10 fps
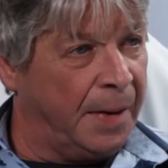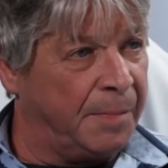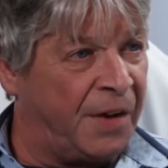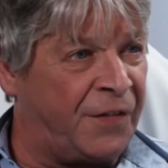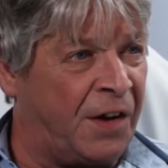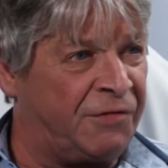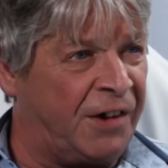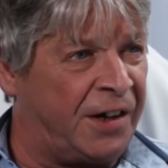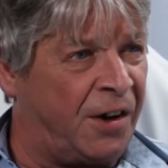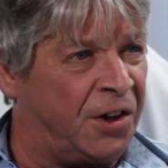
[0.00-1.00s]
My
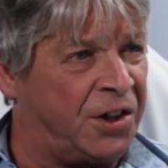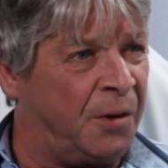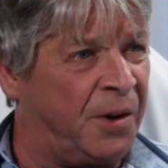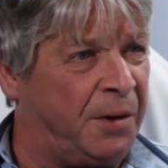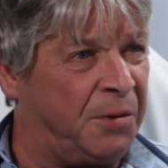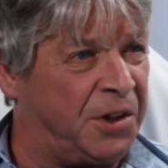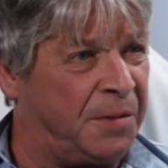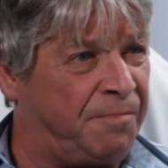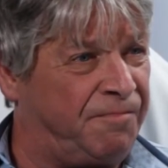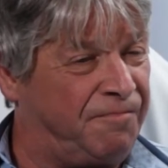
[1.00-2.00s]
father had a heart attack when he was
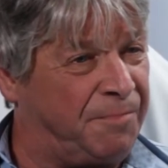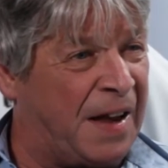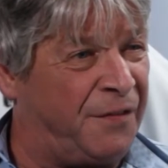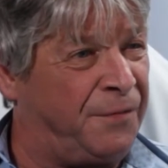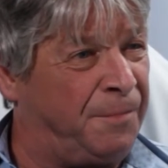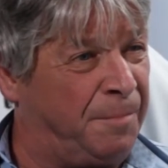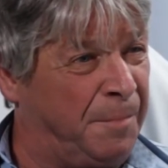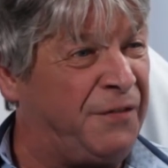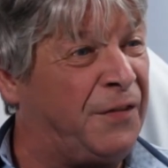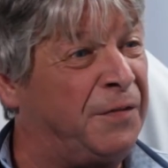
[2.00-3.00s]
about
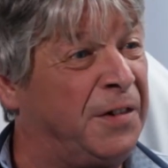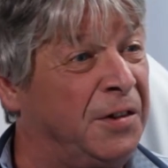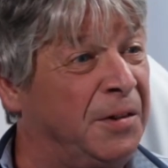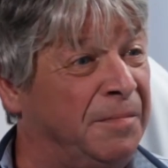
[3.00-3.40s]
mid-50s.